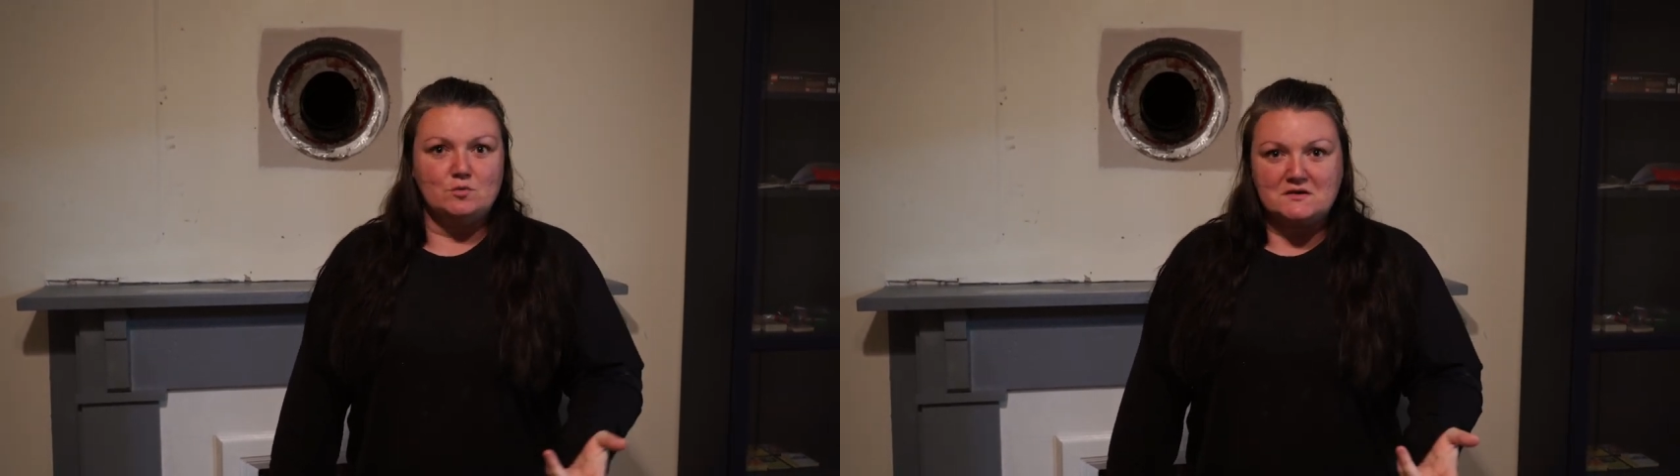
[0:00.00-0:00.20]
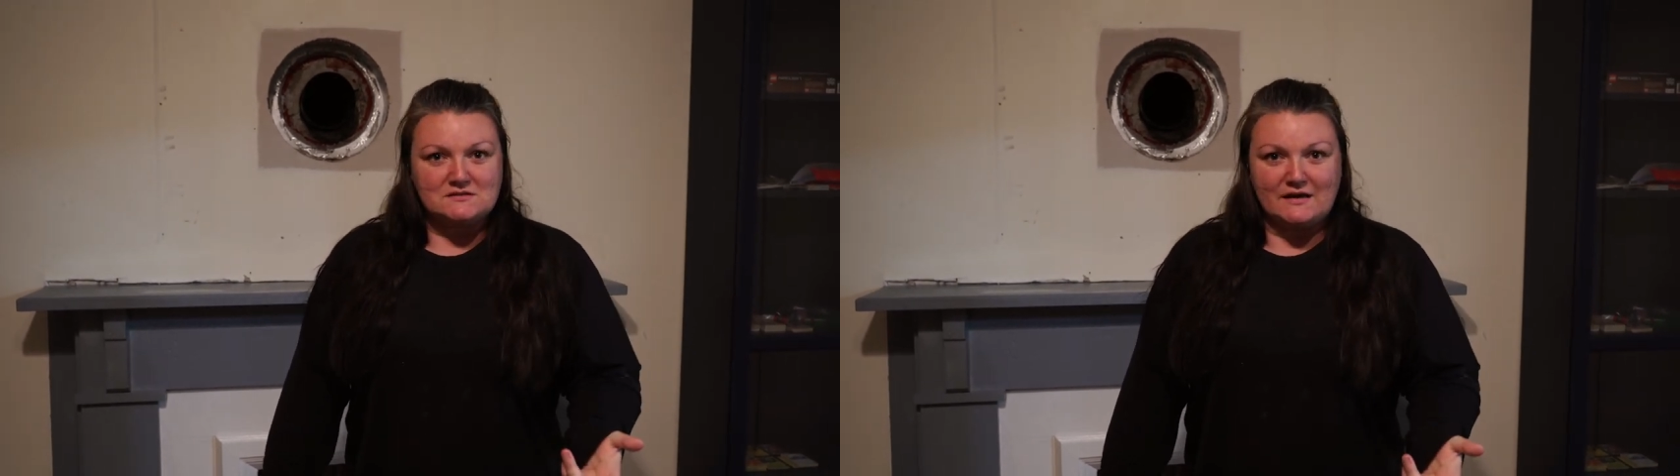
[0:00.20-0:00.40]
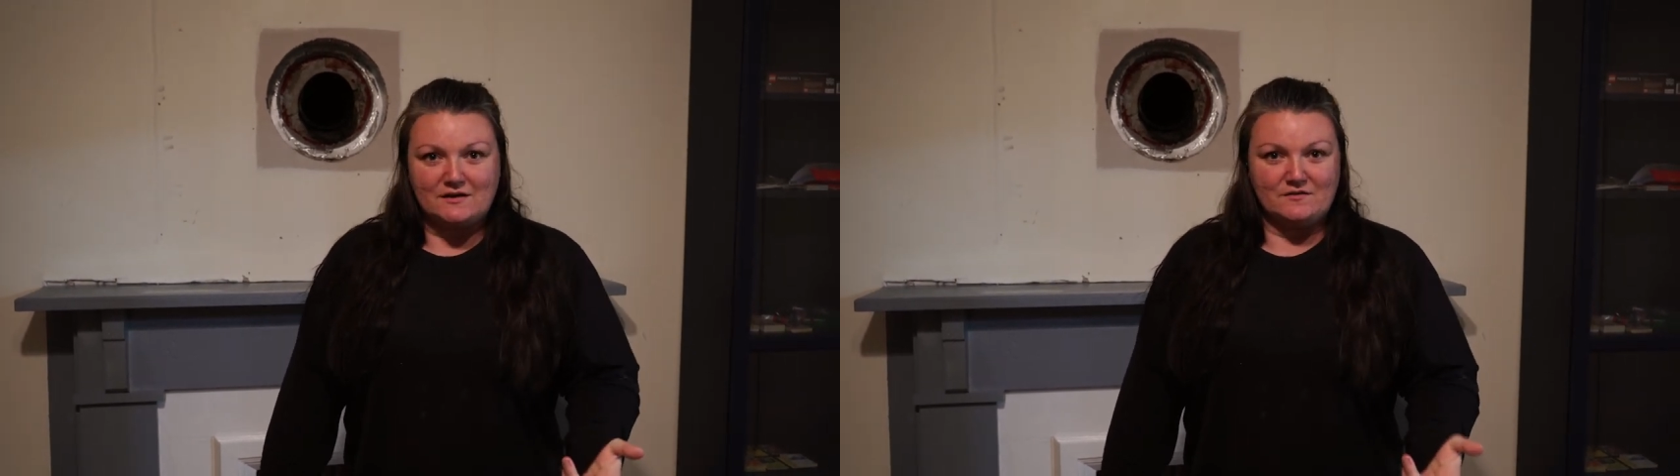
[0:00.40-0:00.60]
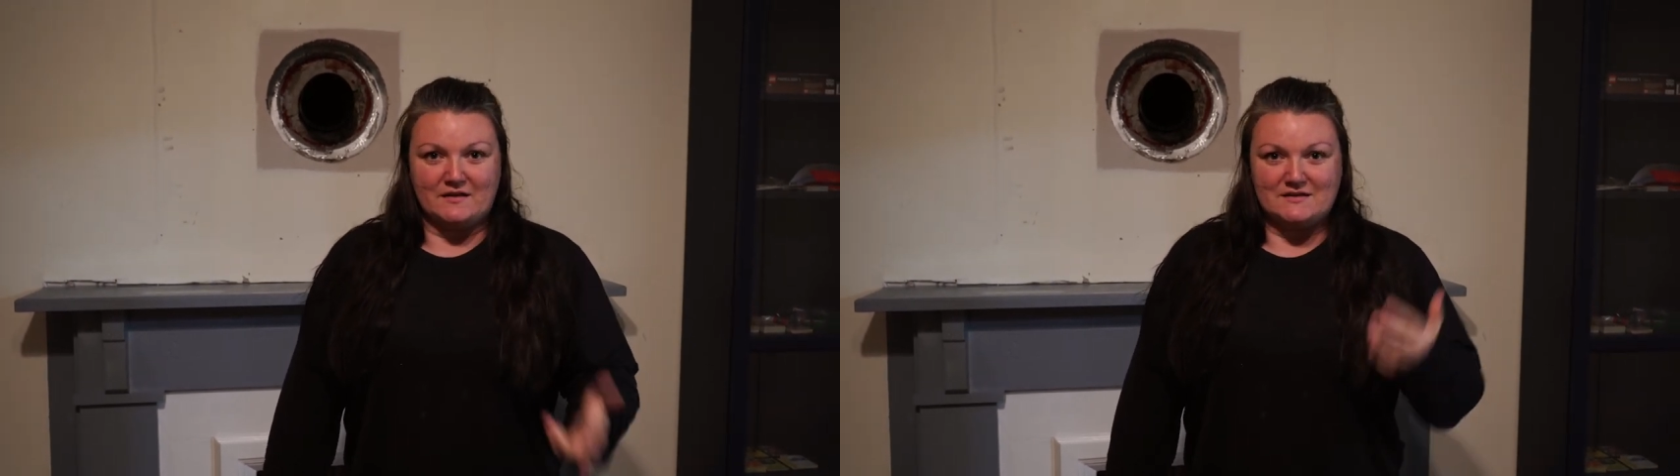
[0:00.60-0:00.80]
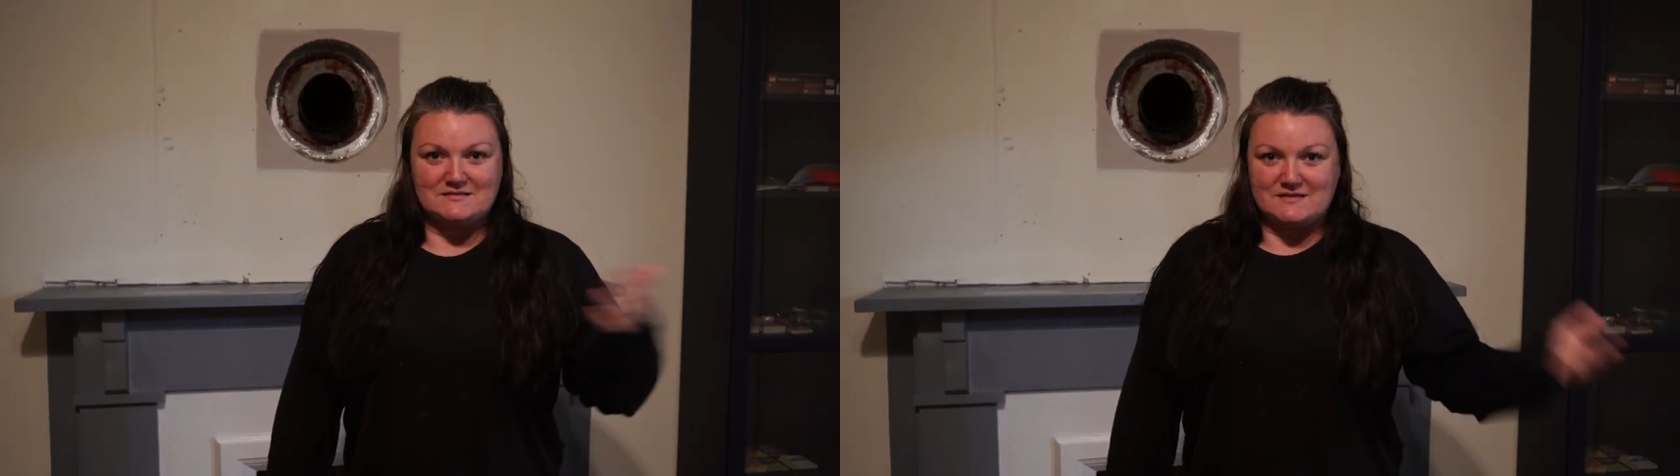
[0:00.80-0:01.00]
weeks later
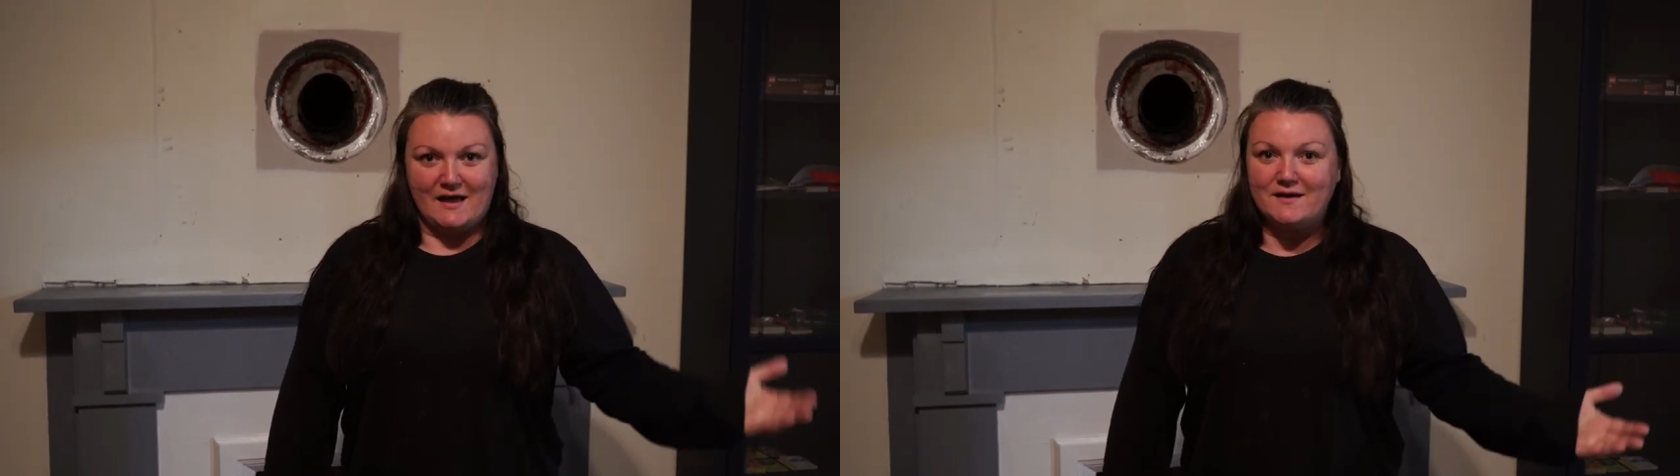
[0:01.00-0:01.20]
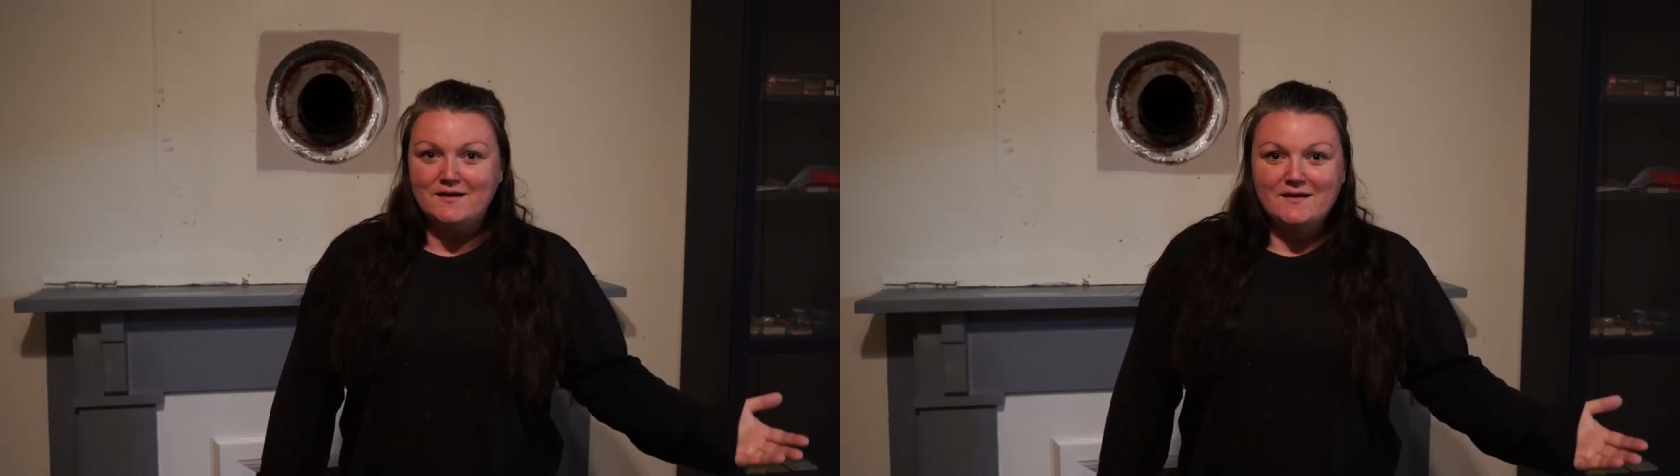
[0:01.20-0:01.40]
than it said.